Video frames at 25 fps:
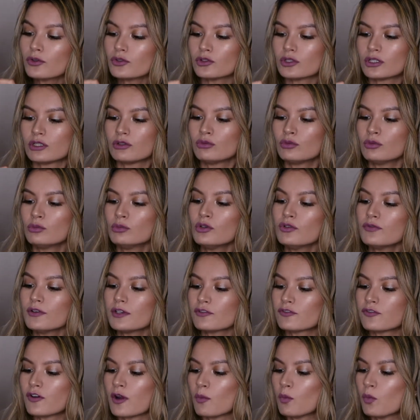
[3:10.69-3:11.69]
You can remove
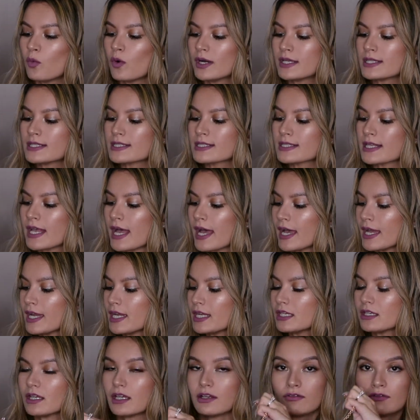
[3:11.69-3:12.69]
it from one
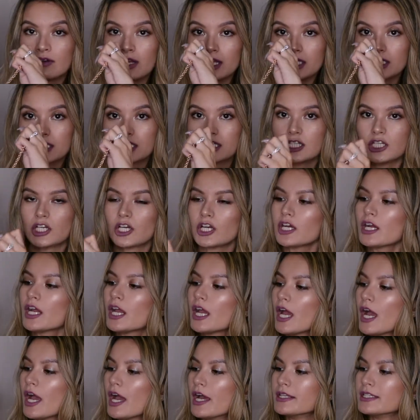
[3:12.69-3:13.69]
side right here
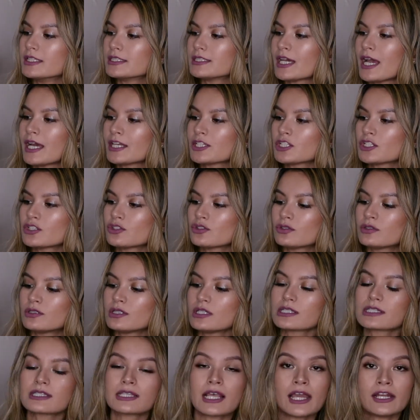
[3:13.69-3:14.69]
and attach it to
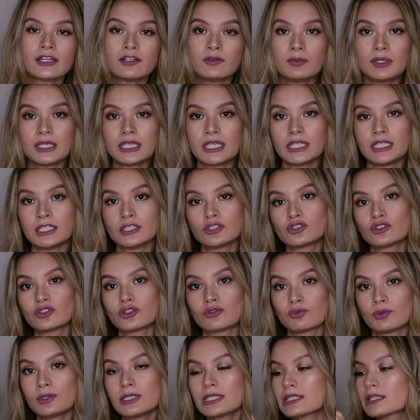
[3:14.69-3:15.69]
this side and make it into
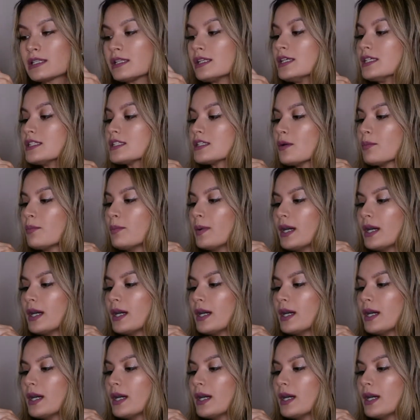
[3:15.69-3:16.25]
a wristlet,